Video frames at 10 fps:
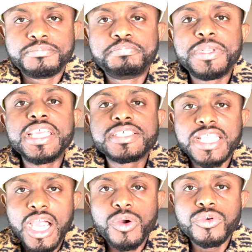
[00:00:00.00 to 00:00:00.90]
Please
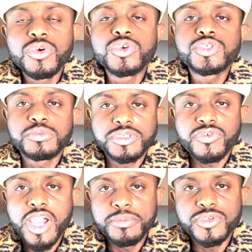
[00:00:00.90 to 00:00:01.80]
now go
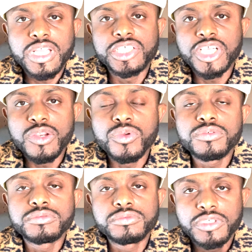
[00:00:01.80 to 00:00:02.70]
subscribe to that channel.
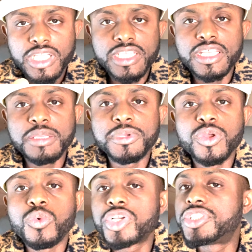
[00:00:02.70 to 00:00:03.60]
Click the link below,
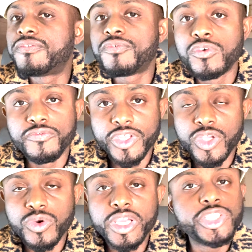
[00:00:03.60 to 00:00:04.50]
watch the full
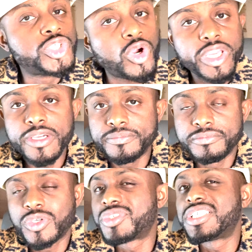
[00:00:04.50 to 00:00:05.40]
video, enjoy it
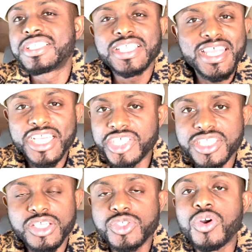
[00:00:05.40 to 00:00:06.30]
because this is
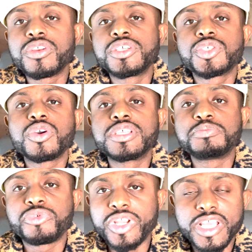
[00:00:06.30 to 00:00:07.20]
energetic song. This song is
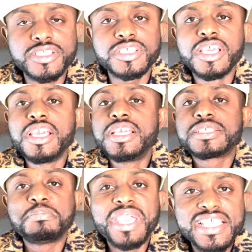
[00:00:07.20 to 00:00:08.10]
brilliant. It's
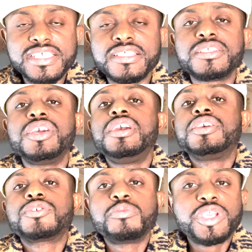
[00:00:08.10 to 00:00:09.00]
amazing.
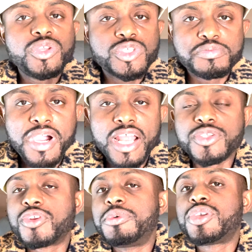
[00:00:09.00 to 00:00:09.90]
It's going to make you smile. It's
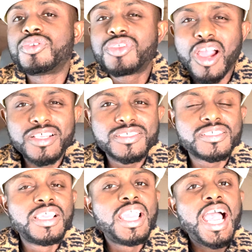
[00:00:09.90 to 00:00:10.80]
going to make you dance.
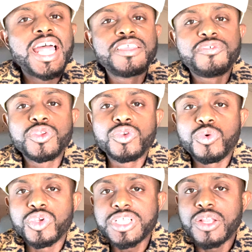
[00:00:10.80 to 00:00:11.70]
And if you don't know
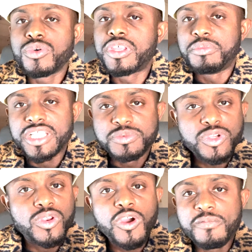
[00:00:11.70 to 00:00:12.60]
what Kaloudi means,
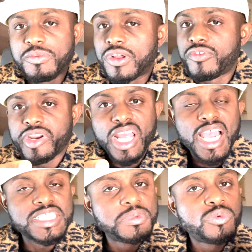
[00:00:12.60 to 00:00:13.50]
because a lot of people have already
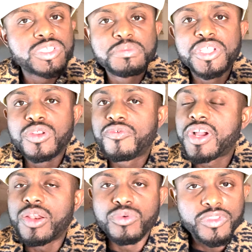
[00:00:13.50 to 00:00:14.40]
asked me, what's the meaning of
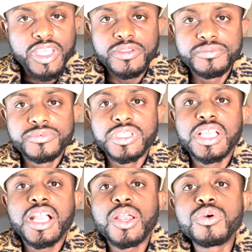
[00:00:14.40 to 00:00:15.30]
Kaloudi?
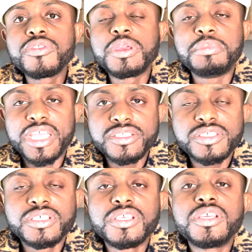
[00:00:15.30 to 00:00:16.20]
Kaloudi
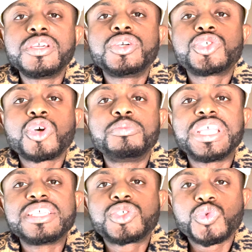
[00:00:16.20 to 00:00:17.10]
means
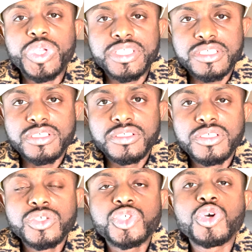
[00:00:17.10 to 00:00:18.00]
something sweet
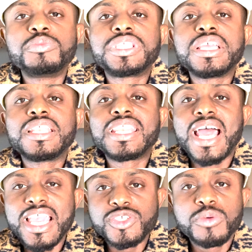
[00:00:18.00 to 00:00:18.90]
something
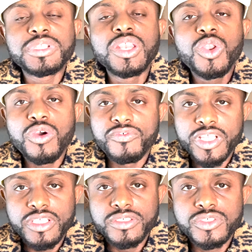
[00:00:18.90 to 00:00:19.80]
nice, something
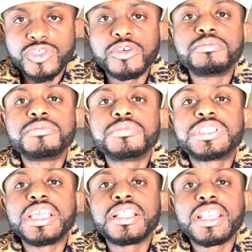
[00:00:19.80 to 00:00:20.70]
lovely,
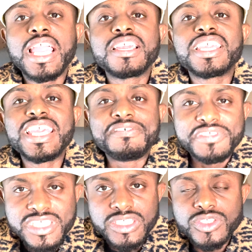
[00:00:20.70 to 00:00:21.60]
something like a gift,
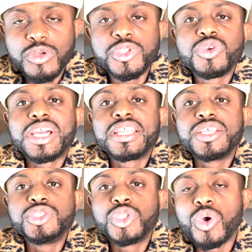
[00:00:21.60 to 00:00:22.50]
something you can
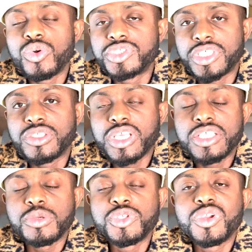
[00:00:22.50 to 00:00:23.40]
indulge in,
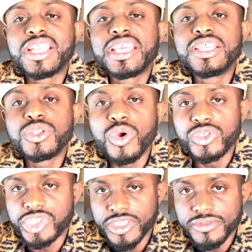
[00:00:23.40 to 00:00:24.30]
something you can
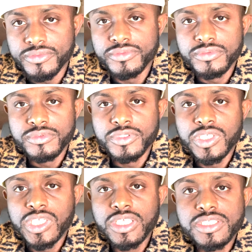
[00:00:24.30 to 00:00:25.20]
indulge in.
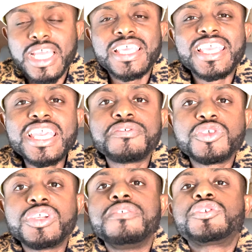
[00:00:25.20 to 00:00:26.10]
It's like a gift you
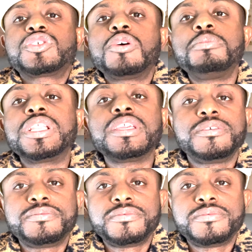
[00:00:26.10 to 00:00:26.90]
give to somebody.